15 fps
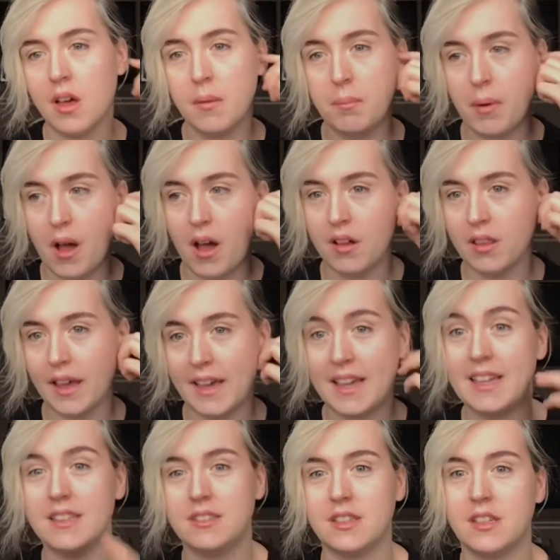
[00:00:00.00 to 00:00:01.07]
but like
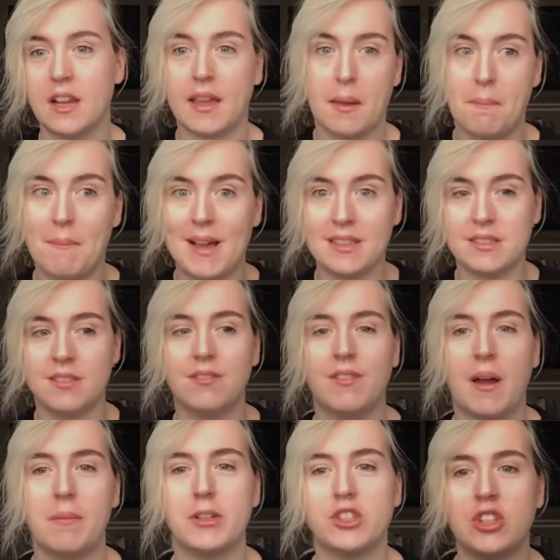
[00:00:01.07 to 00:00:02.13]
he did like a massive
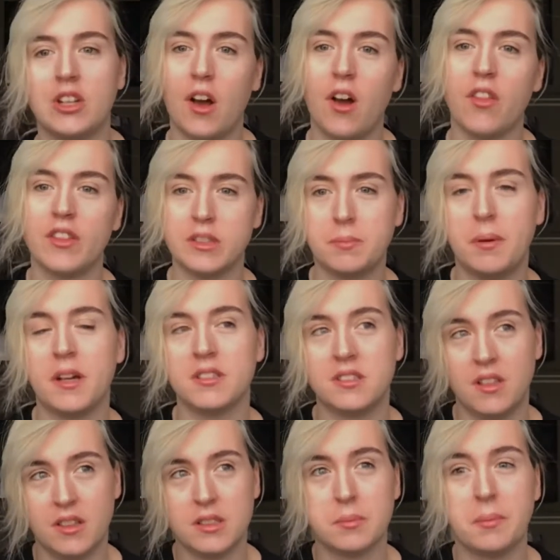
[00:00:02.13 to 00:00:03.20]
family tree, this person
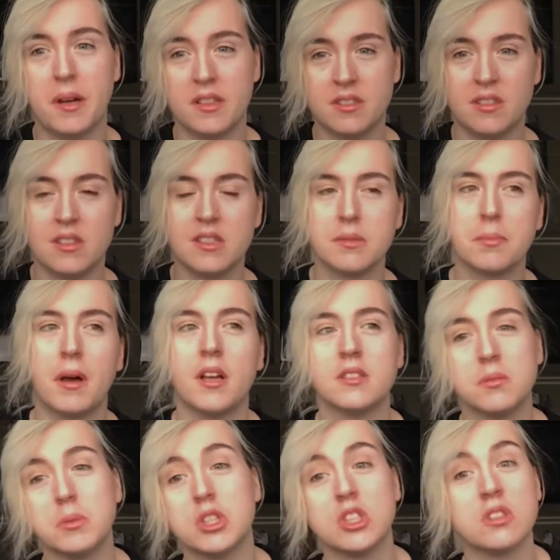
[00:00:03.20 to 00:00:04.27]
and this person and this person,
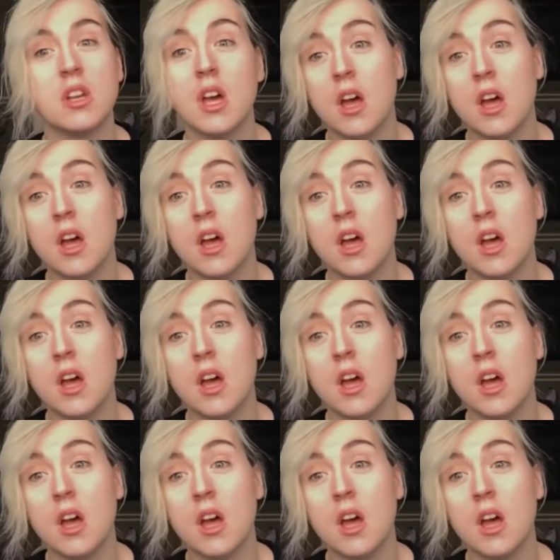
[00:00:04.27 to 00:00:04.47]
which is